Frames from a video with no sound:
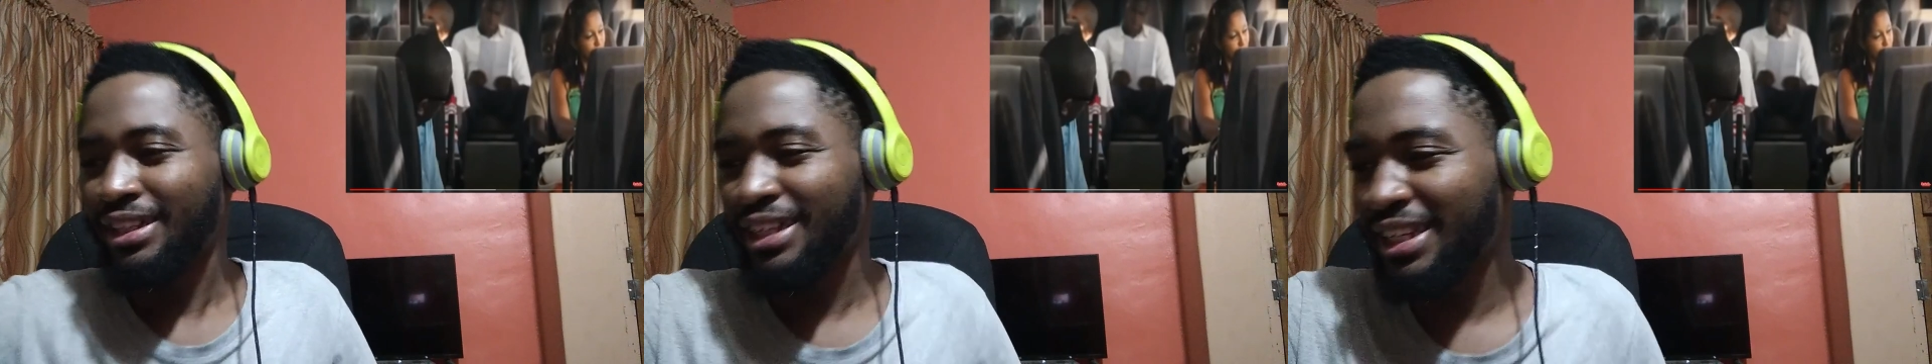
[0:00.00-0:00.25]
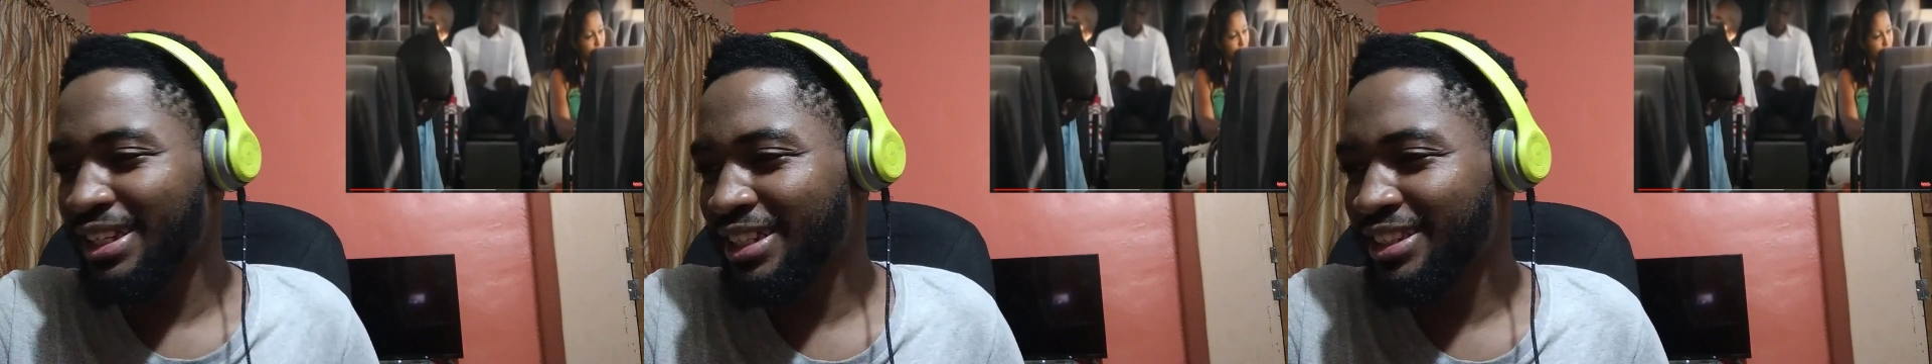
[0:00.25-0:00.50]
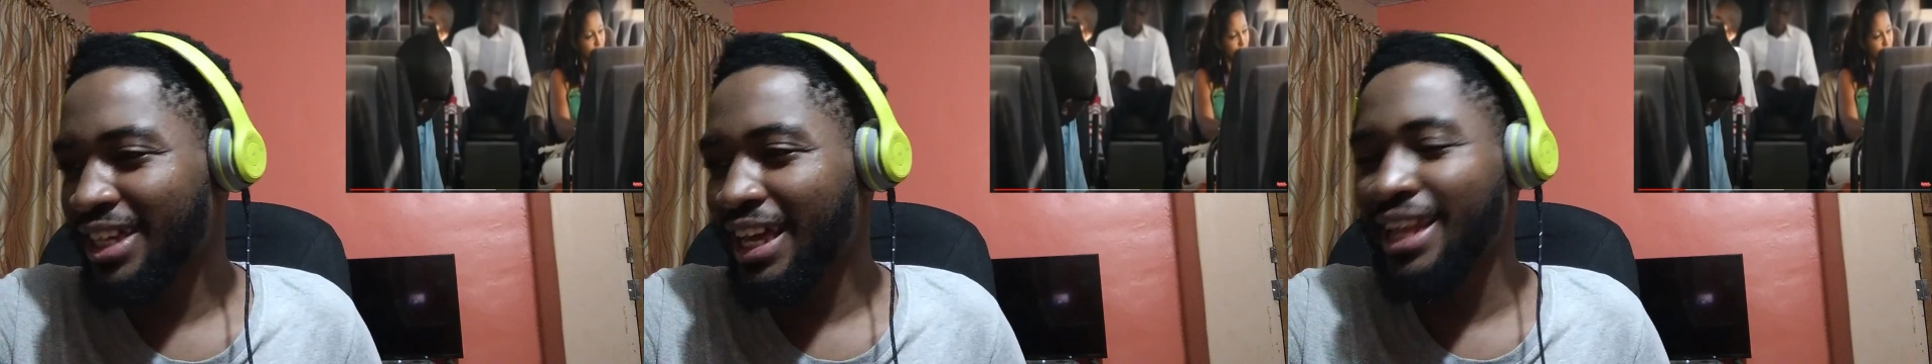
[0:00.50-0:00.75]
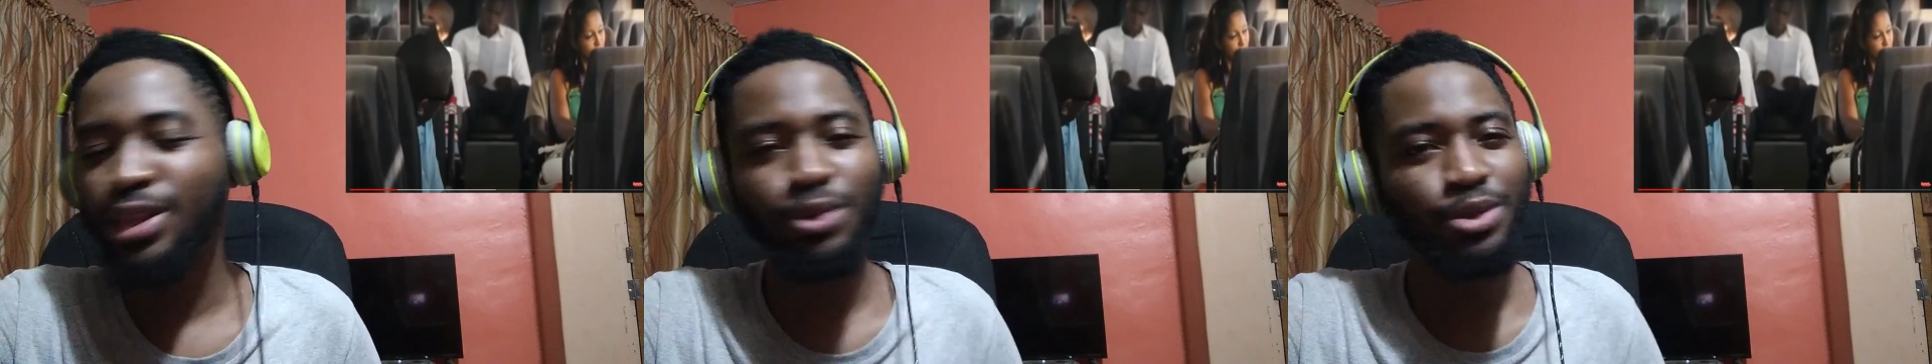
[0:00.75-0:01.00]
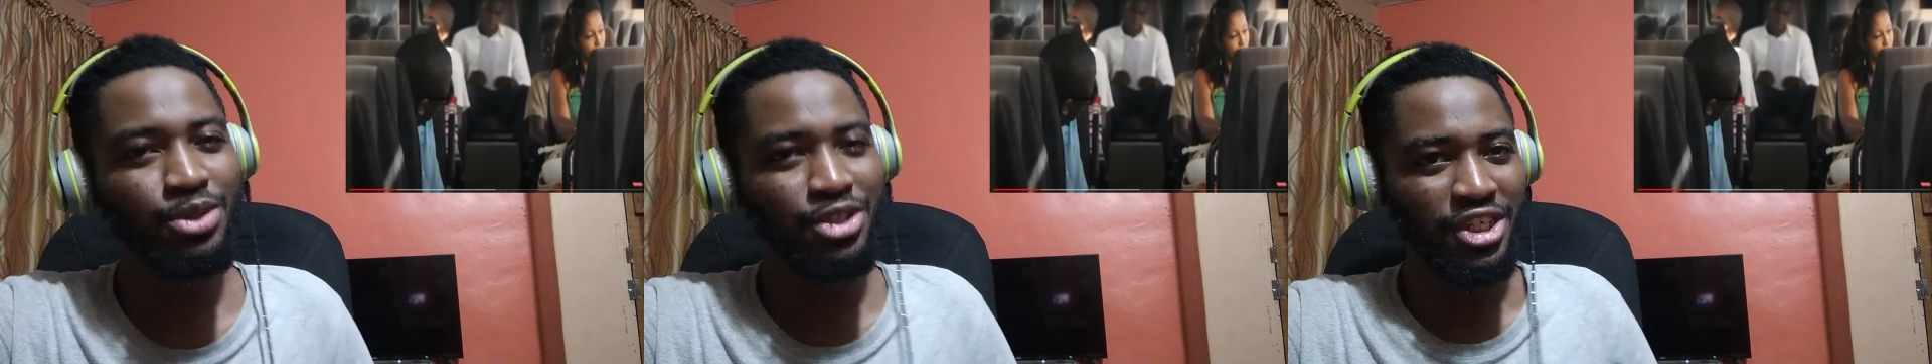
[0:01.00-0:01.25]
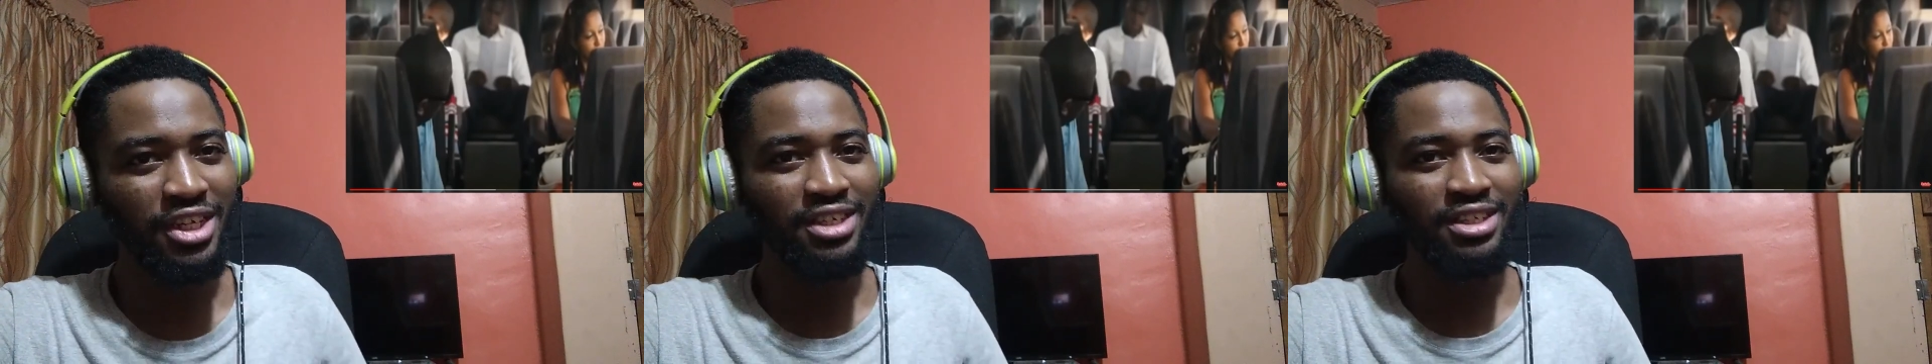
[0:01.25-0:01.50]
I like the way you
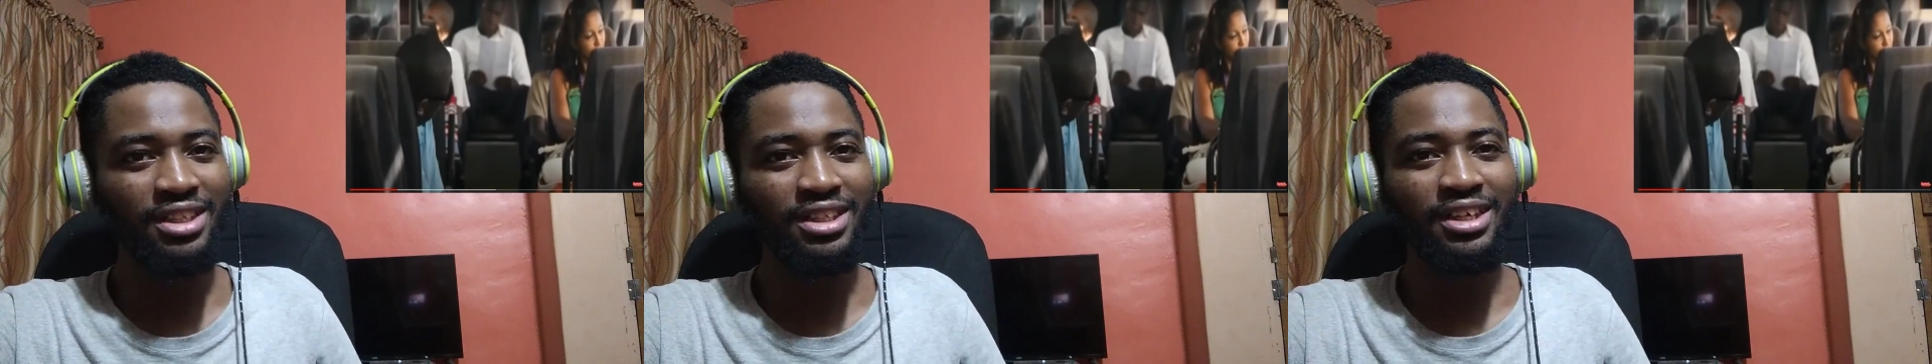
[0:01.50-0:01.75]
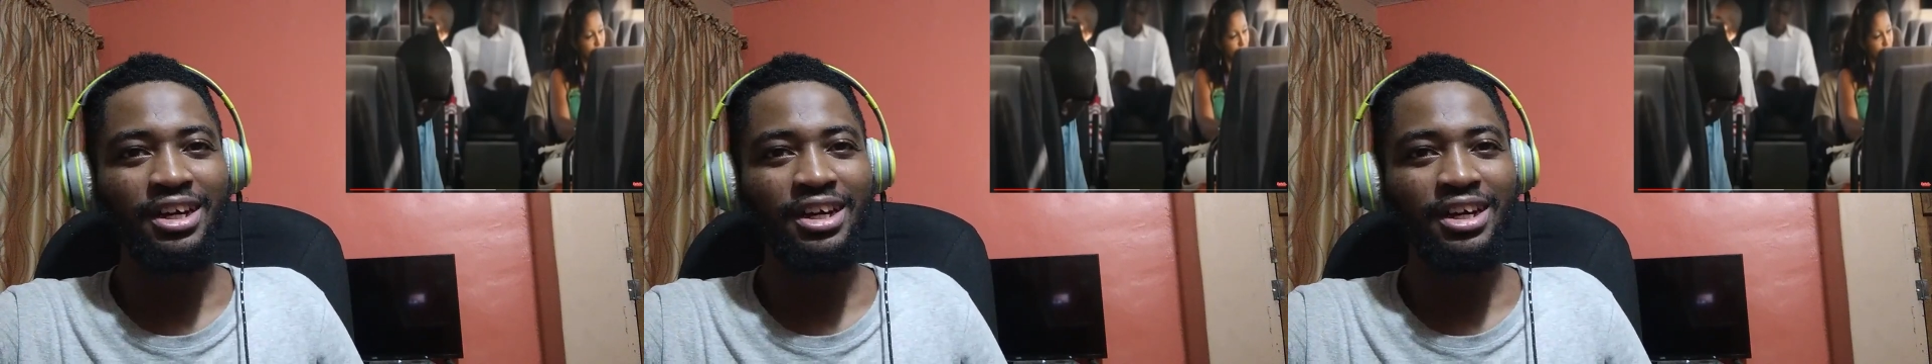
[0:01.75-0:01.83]
shake it.